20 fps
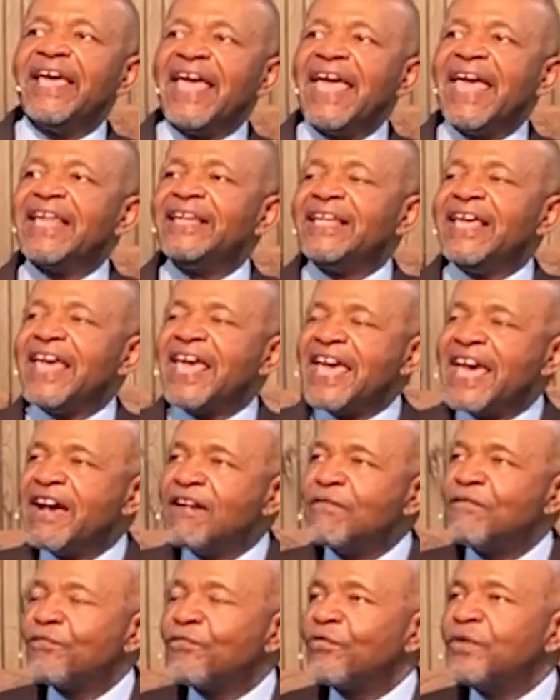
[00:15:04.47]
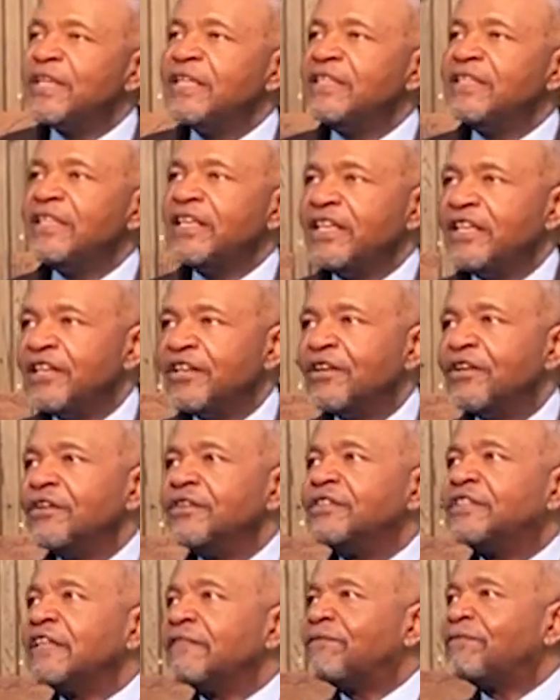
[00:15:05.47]
And every
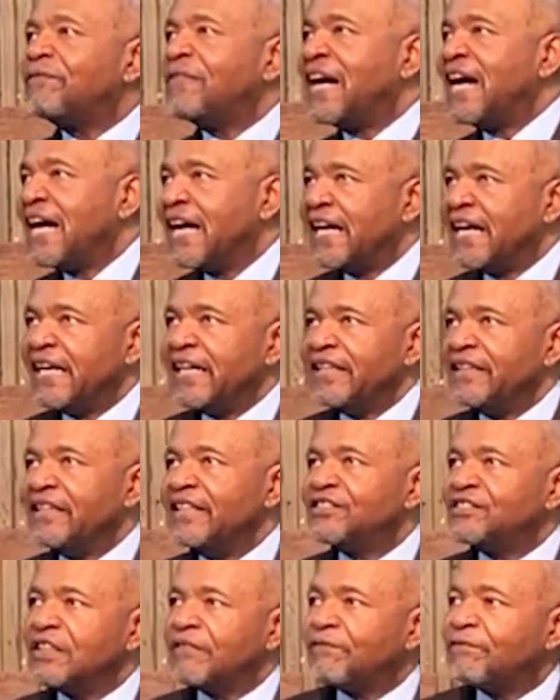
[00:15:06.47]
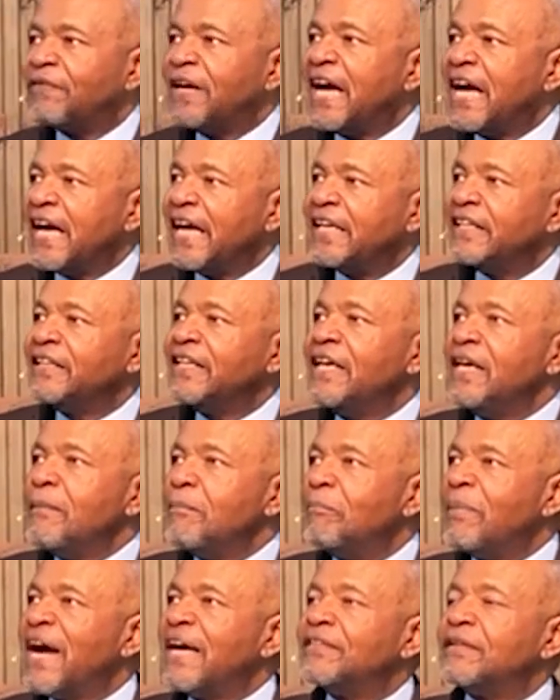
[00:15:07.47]
year is defined
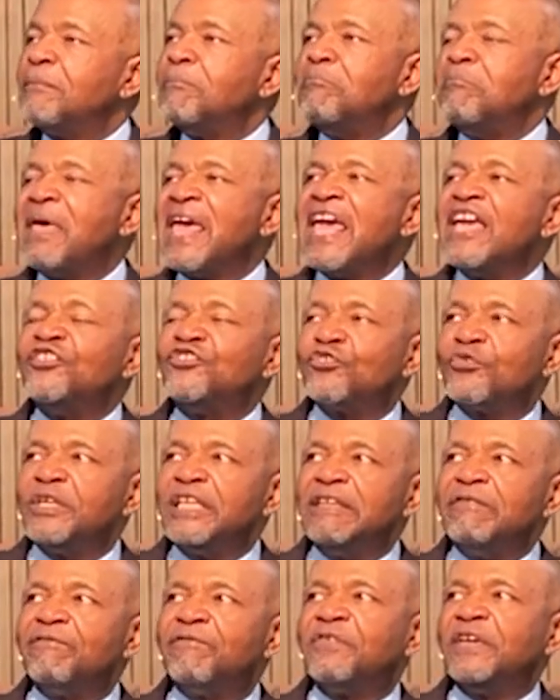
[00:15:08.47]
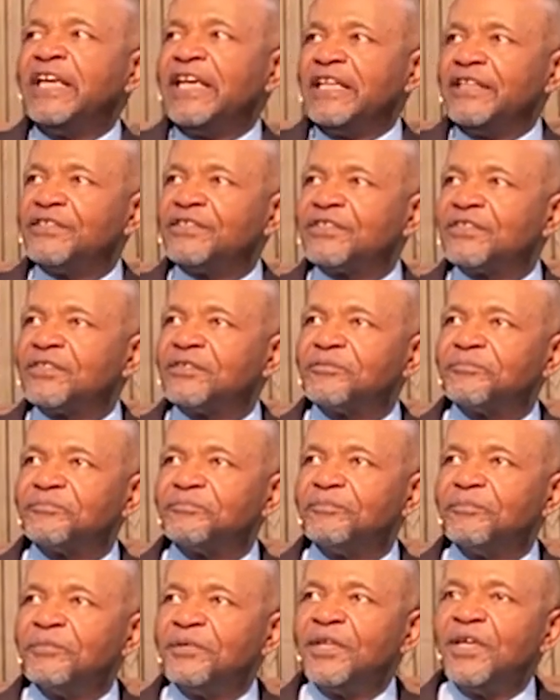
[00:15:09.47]
by the major events.
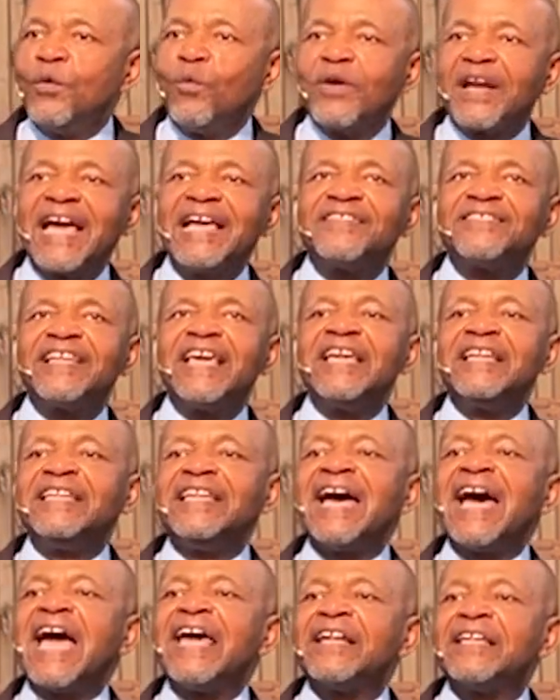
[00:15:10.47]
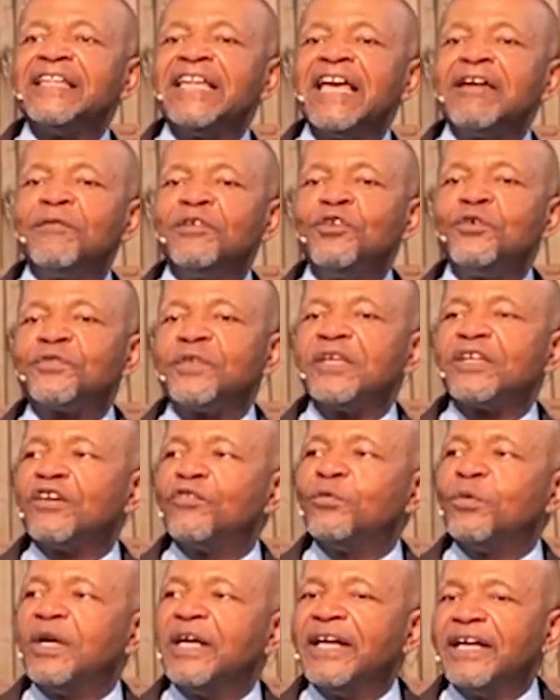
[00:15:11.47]
When I say 9/11, you think
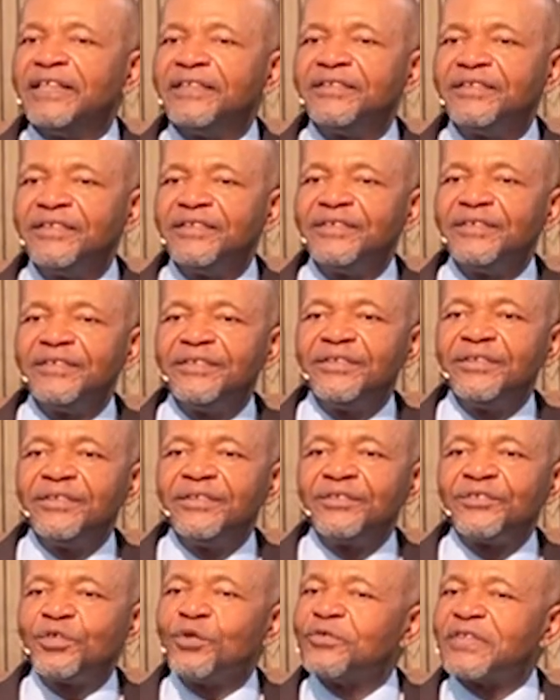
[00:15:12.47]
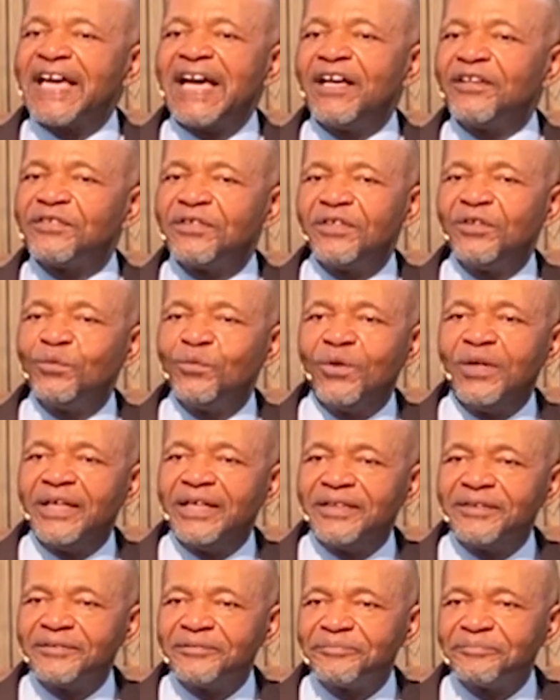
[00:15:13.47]
of what?
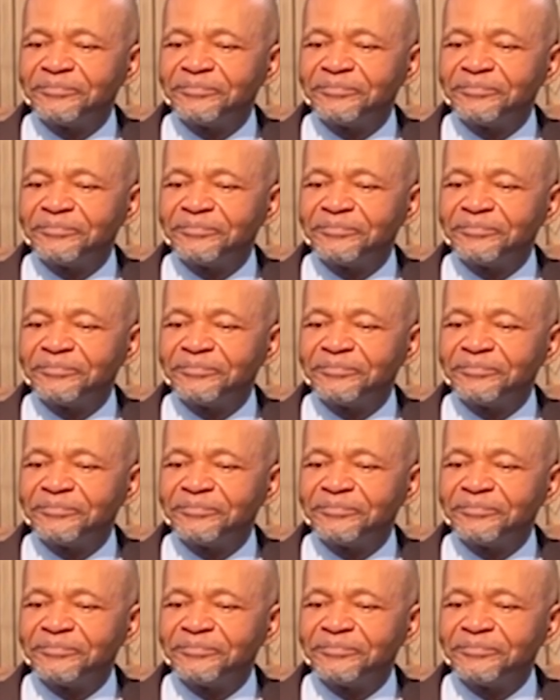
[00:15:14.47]
2001.